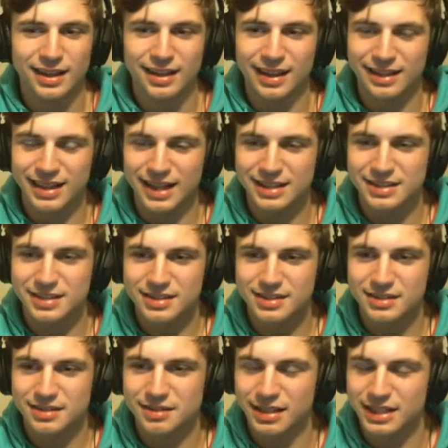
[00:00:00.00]
Like
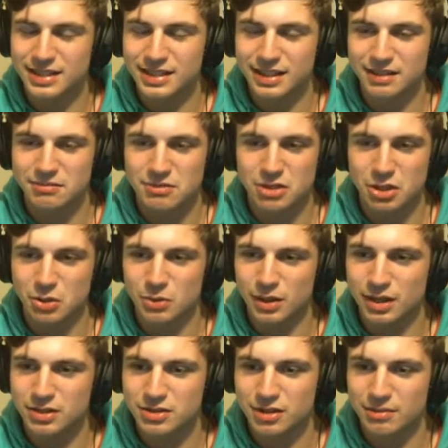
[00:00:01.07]
that's, let's see,
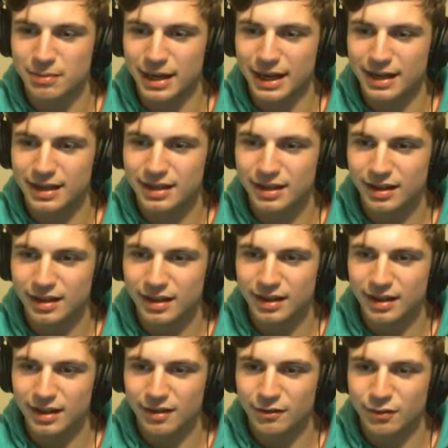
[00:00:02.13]
200 mana
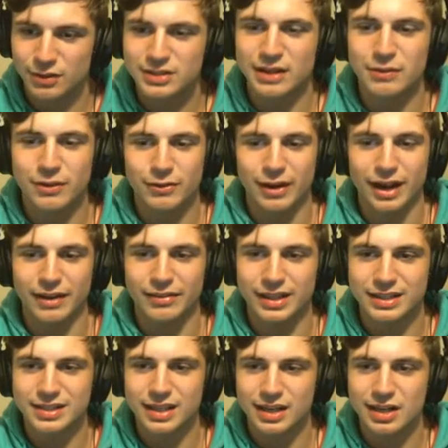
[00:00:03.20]
for 75.
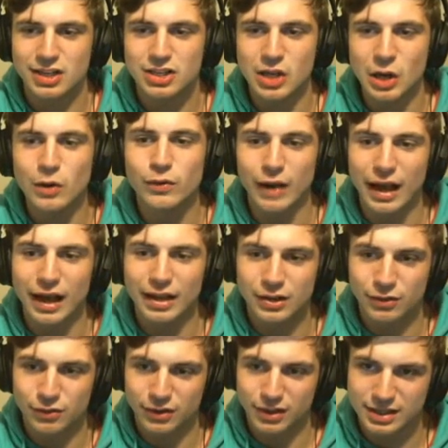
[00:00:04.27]
That's like so
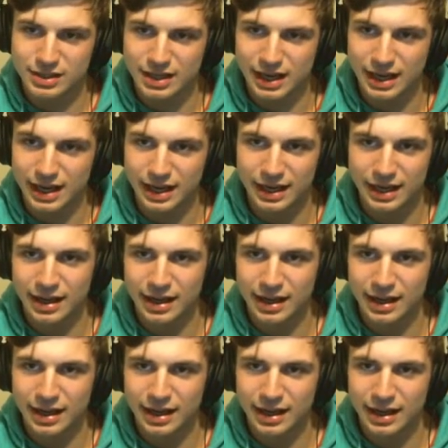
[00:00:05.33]
value for this guy.